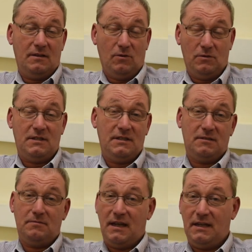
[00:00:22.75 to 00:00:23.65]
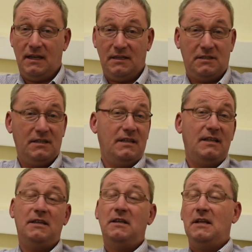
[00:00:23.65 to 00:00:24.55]
autism,
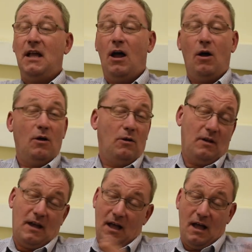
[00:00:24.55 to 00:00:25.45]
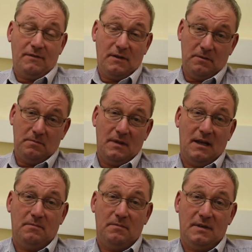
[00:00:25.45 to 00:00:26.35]
ADHD or
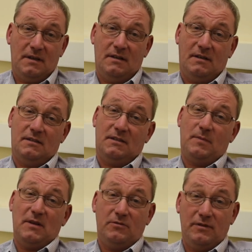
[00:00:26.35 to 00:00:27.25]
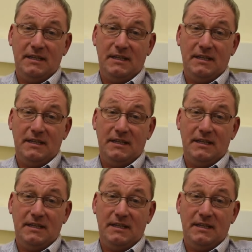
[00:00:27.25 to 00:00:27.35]
other special